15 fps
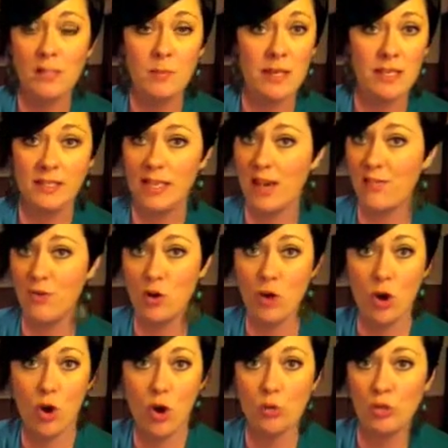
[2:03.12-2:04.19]
because they have
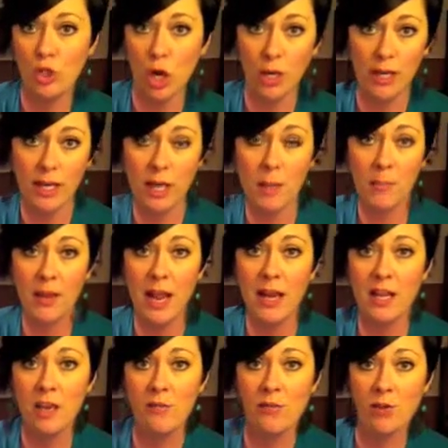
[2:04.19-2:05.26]
no junk in it, but
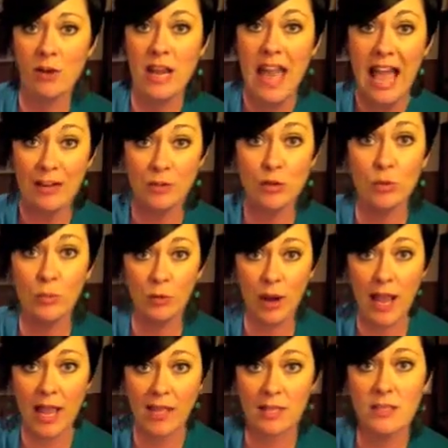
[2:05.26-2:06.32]
any of your natural
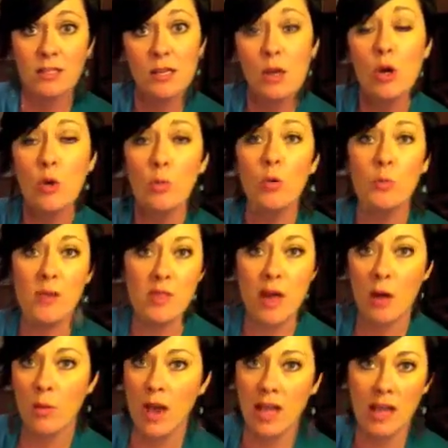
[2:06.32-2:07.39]
brands will be
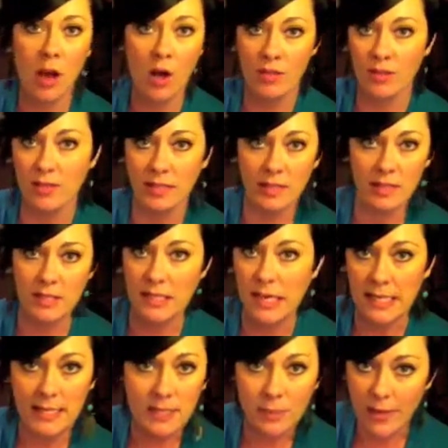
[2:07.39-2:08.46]
that way. All this is
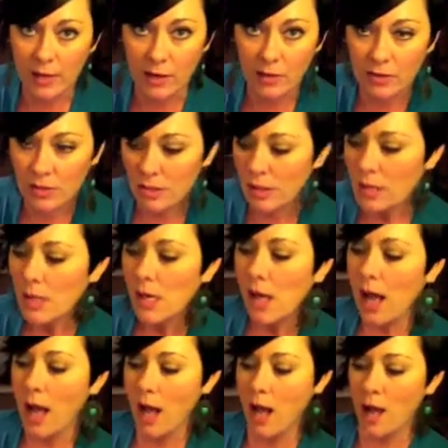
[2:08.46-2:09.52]
diced tomatoes.
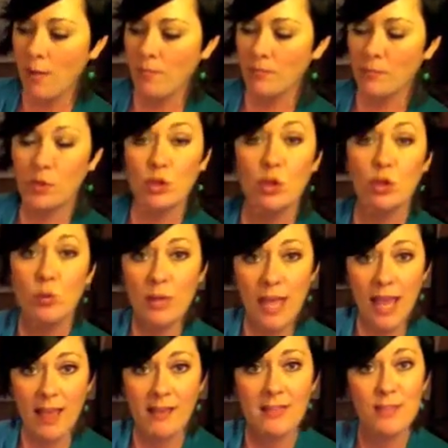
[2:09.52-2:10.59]
2
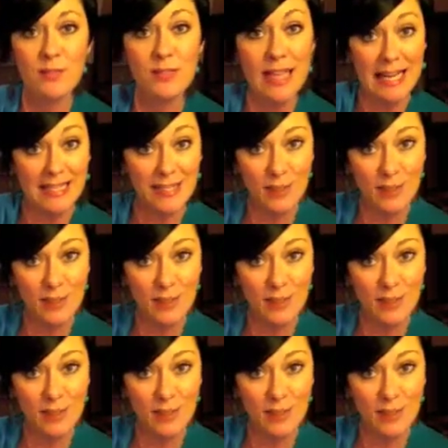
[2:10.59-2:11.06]
cans of diced